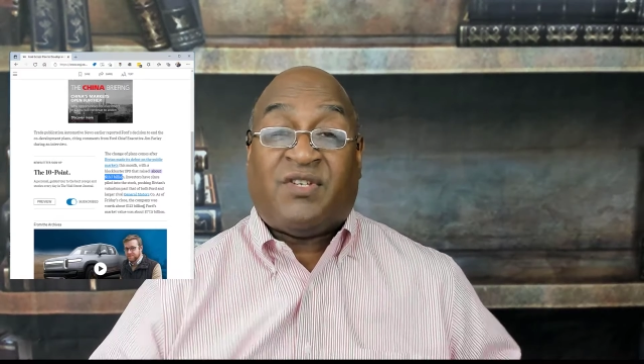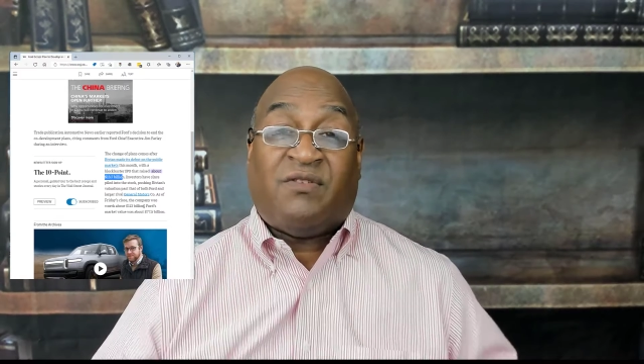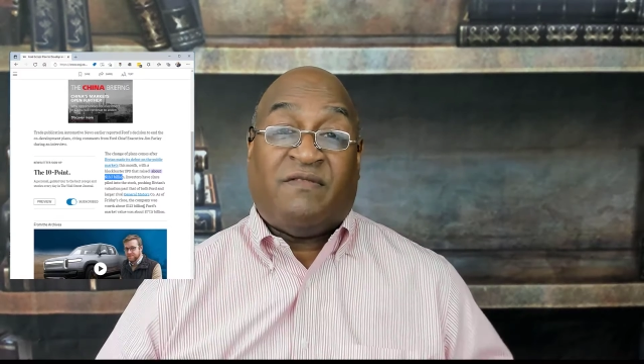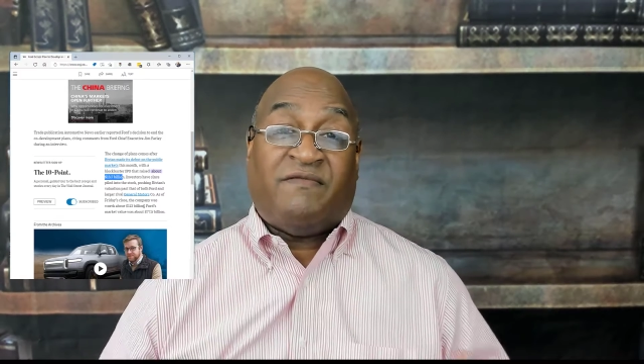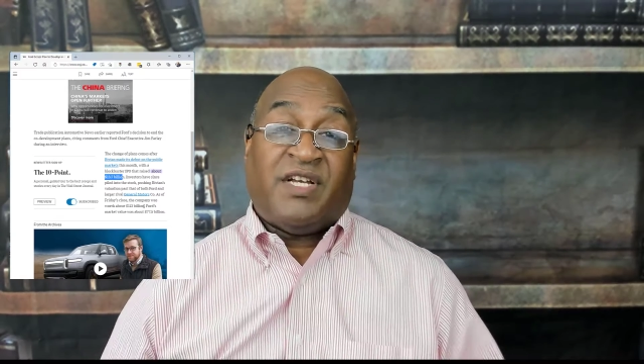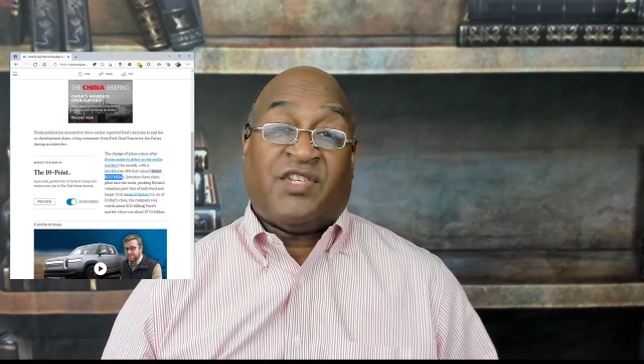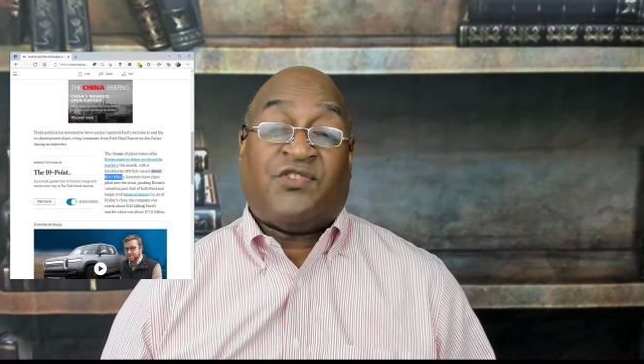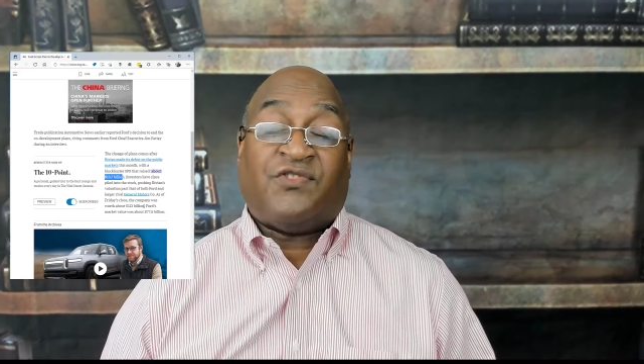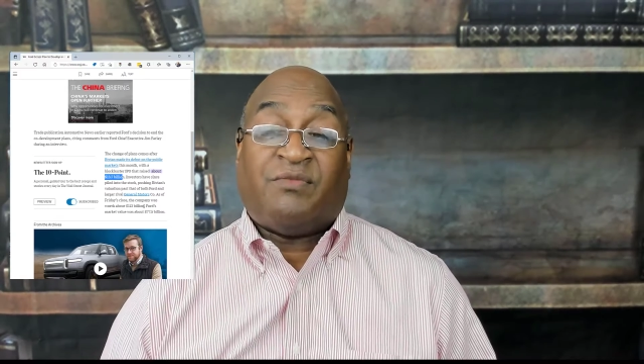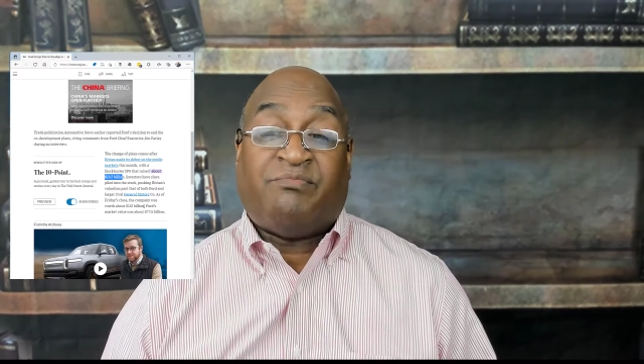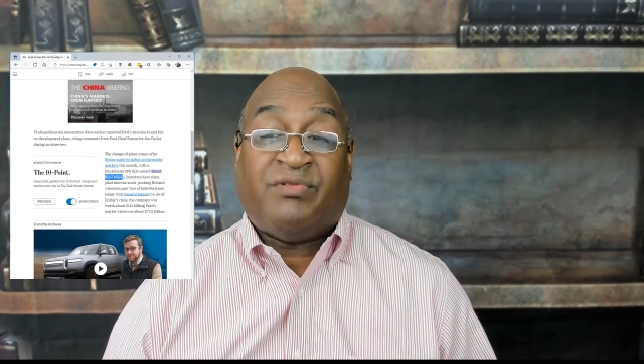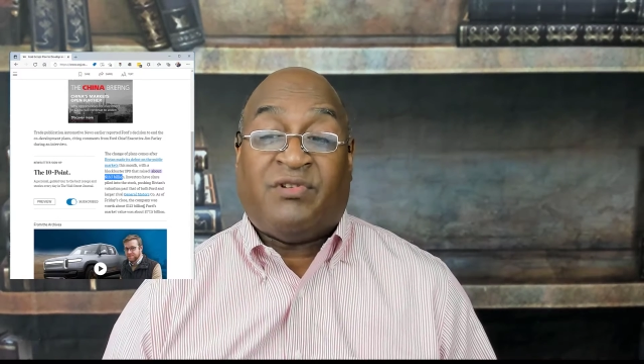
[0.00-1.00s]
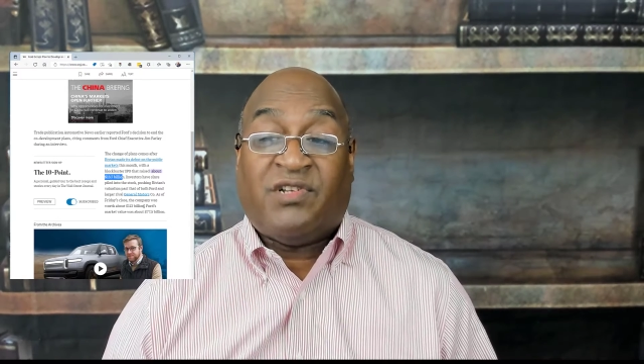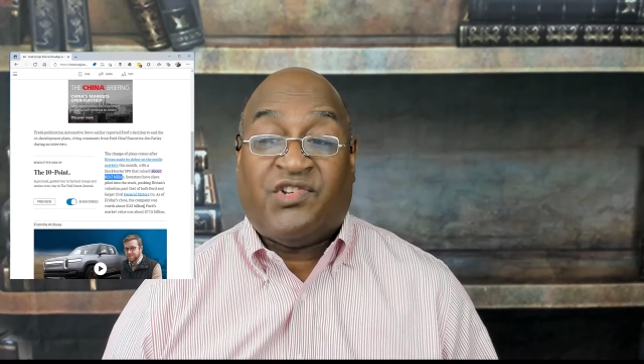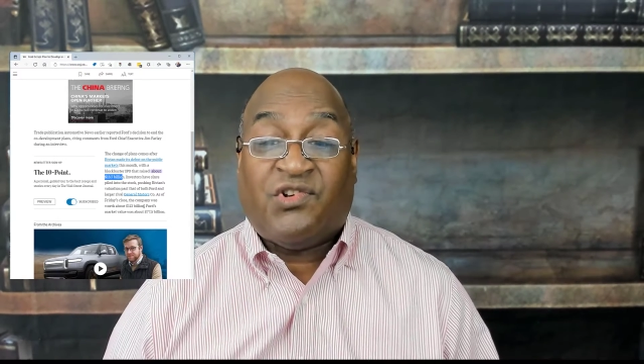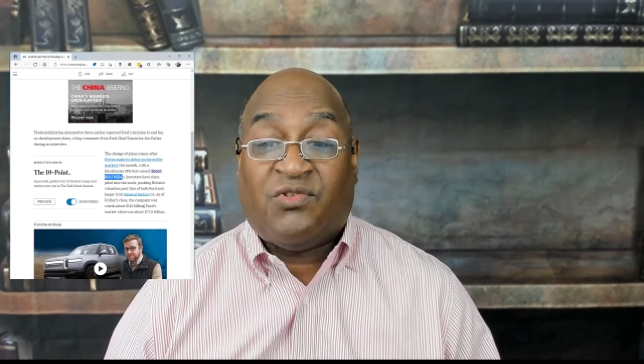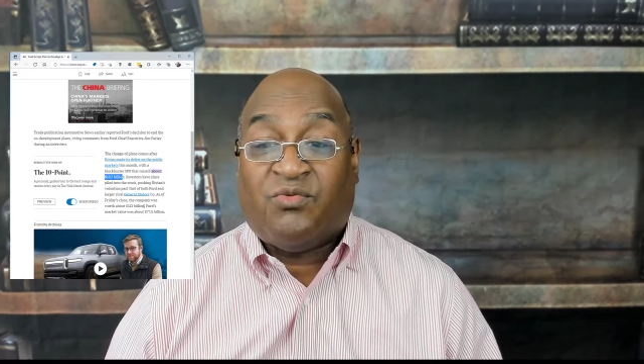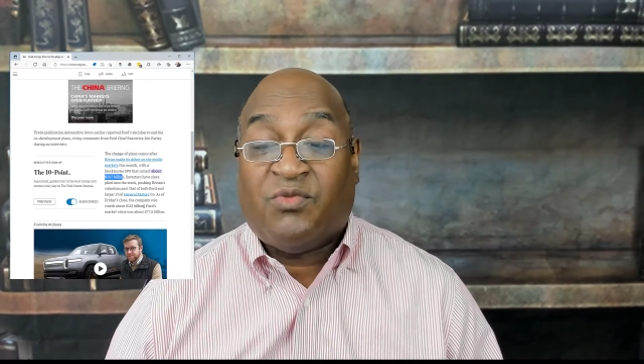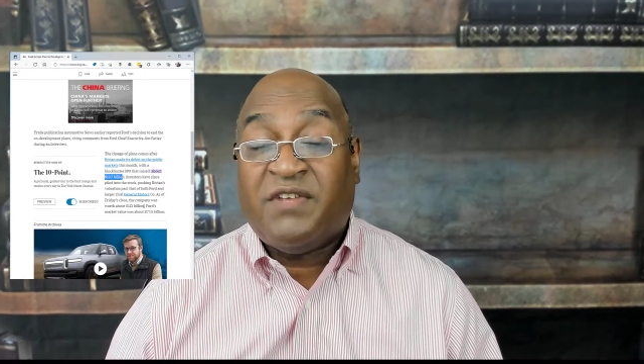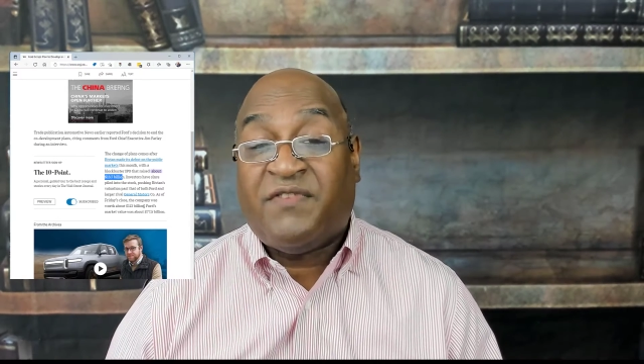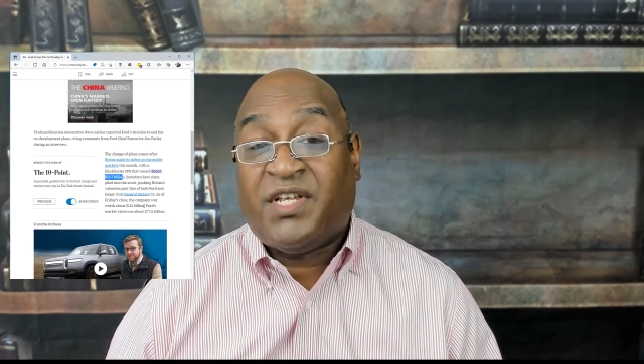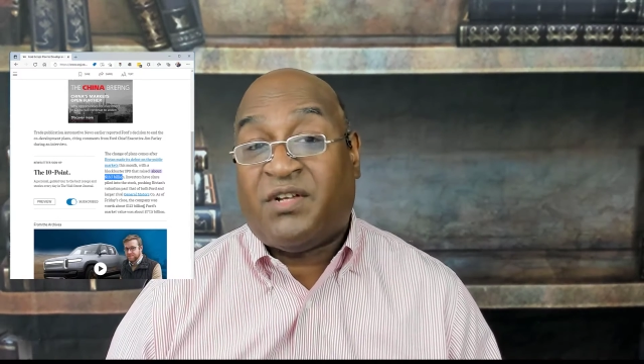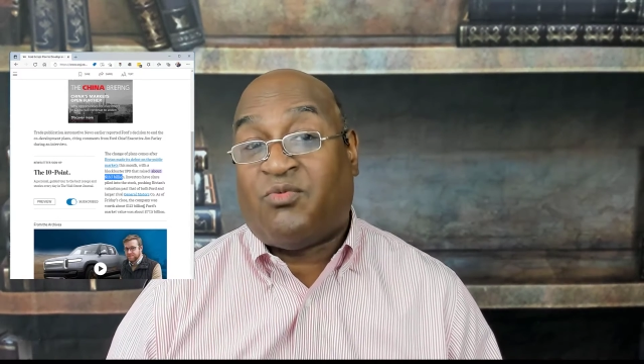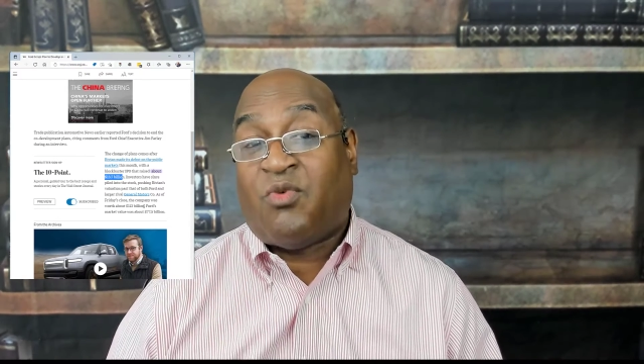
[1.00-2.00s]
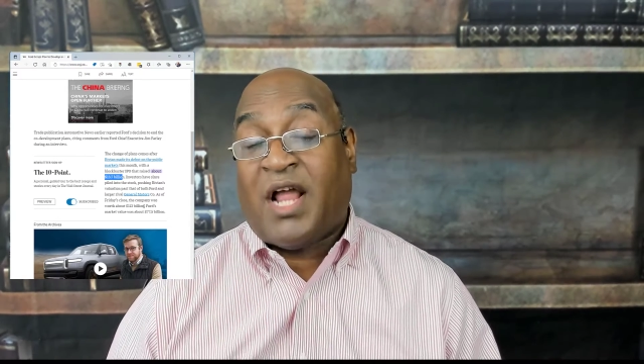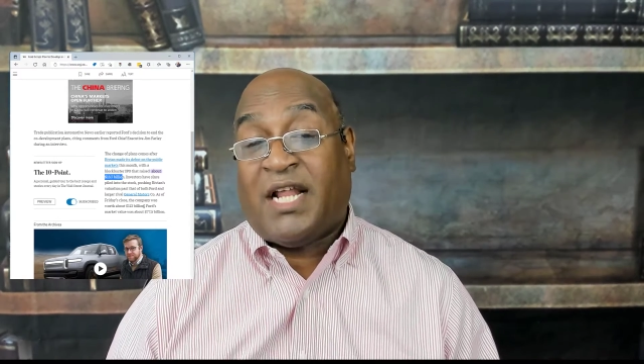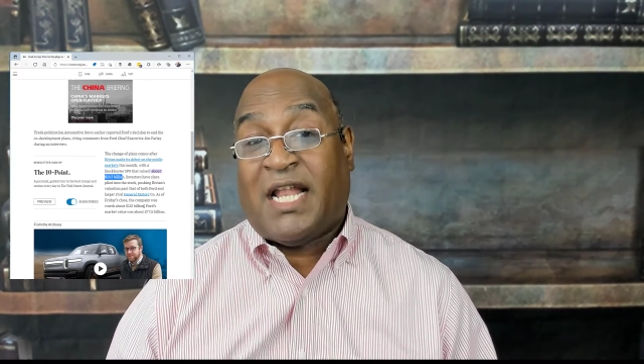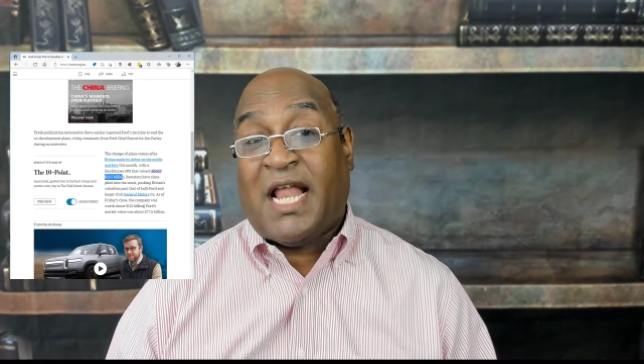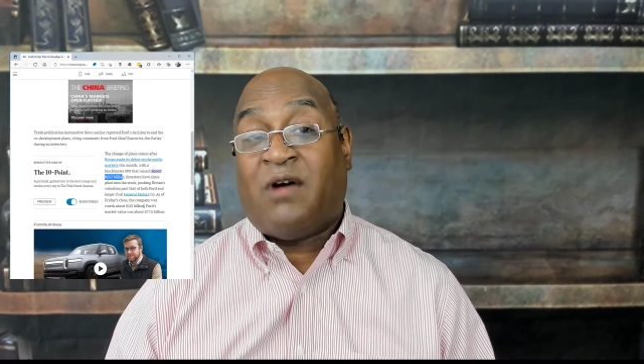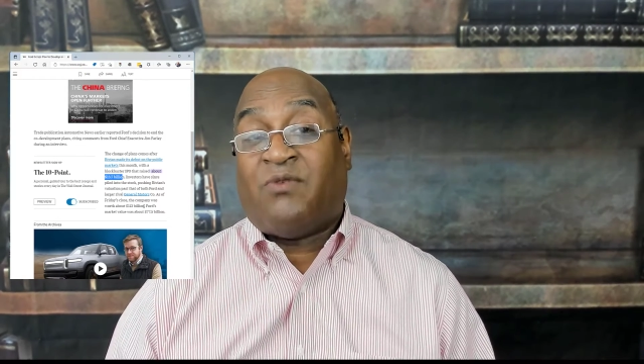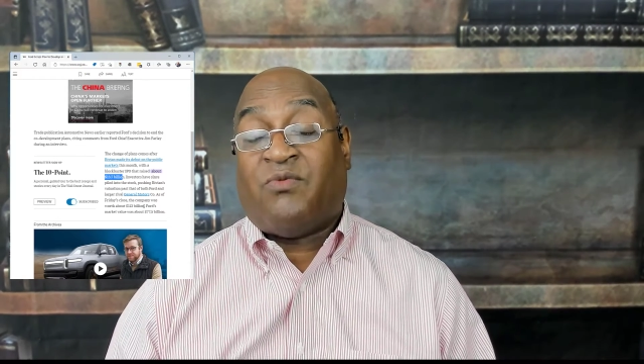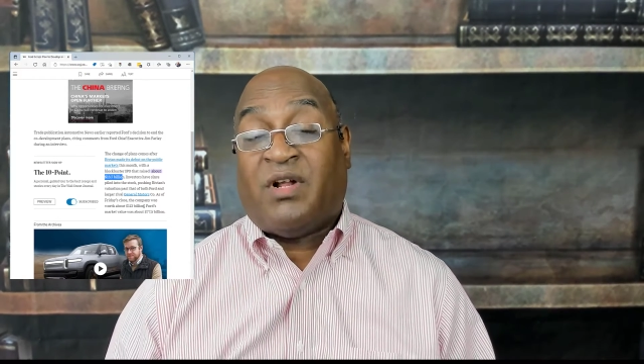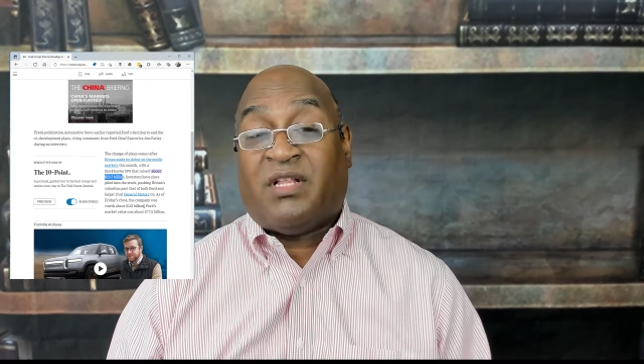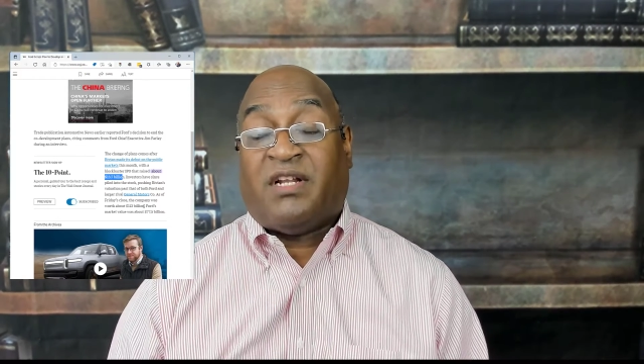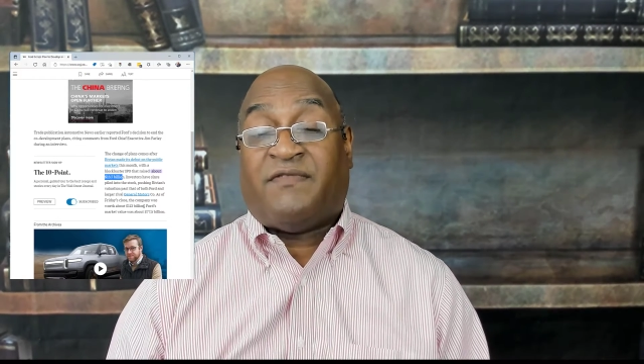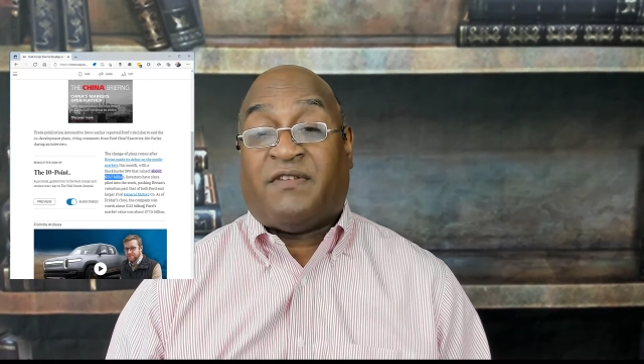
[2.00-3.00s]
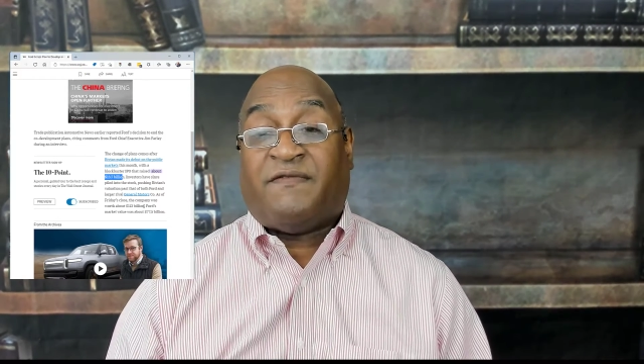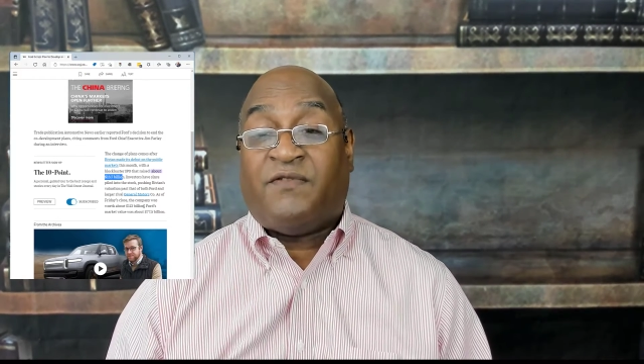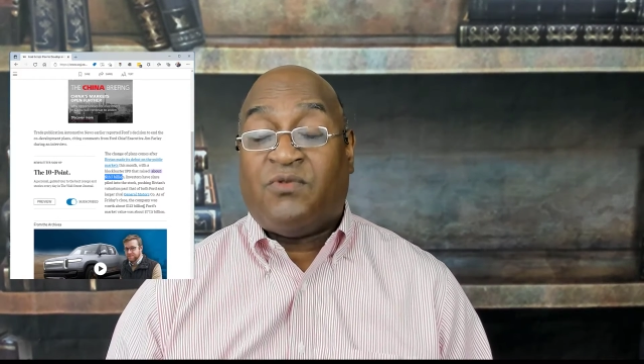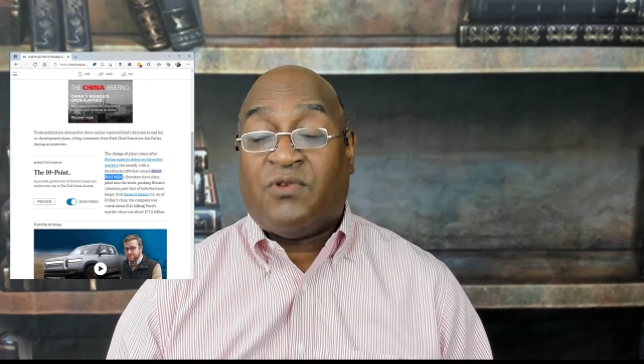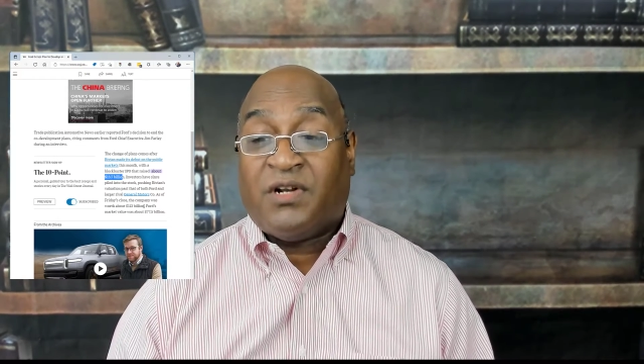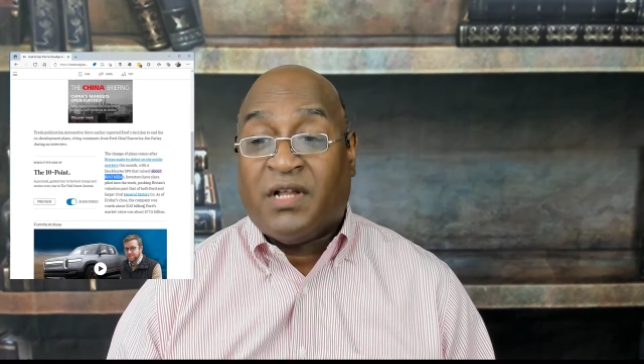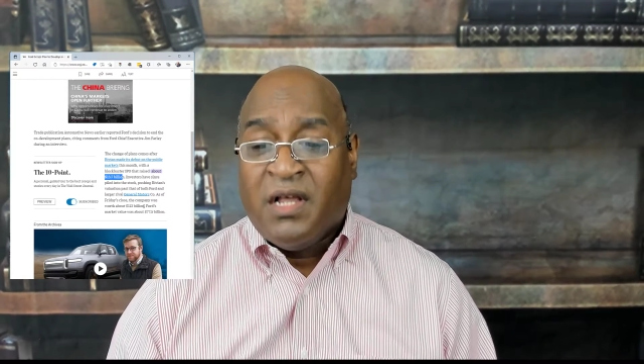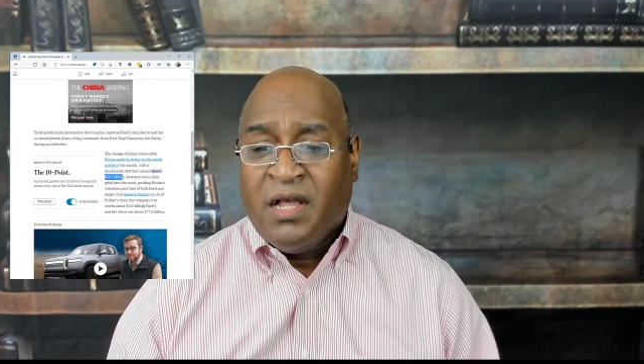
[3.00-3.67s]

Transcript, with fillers: So investors are bullish on Rivian right now relative to Ford.